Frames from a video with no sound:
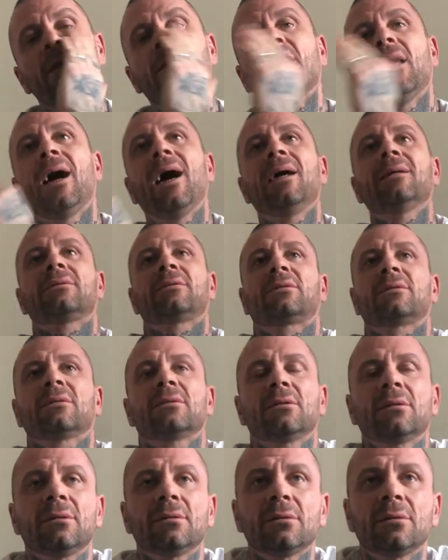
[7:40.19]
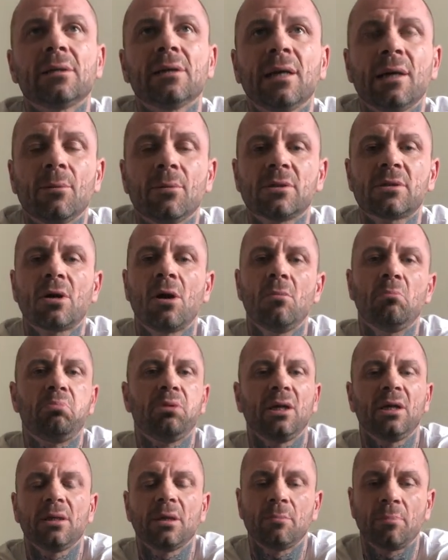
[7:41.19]
that it was
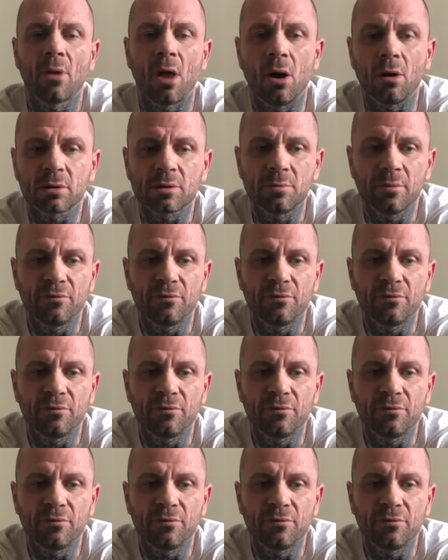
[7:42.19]
completely blocked.